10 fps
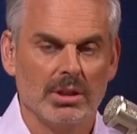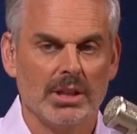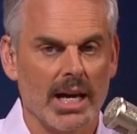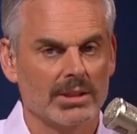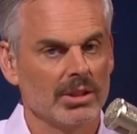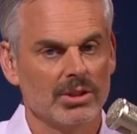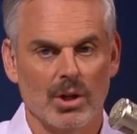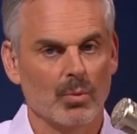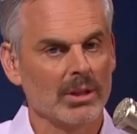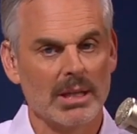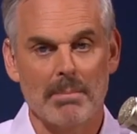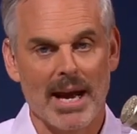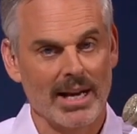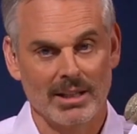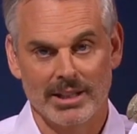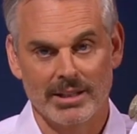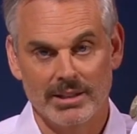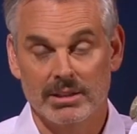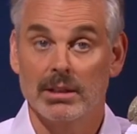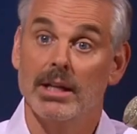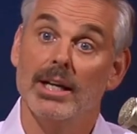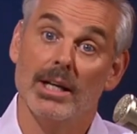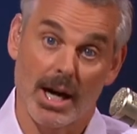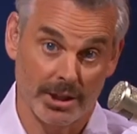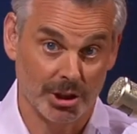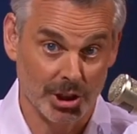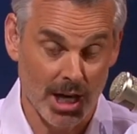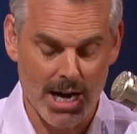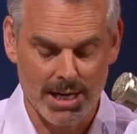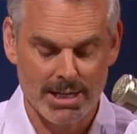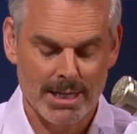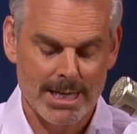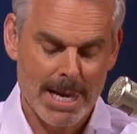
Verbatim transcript: Texans are really mangling this. Not a shock.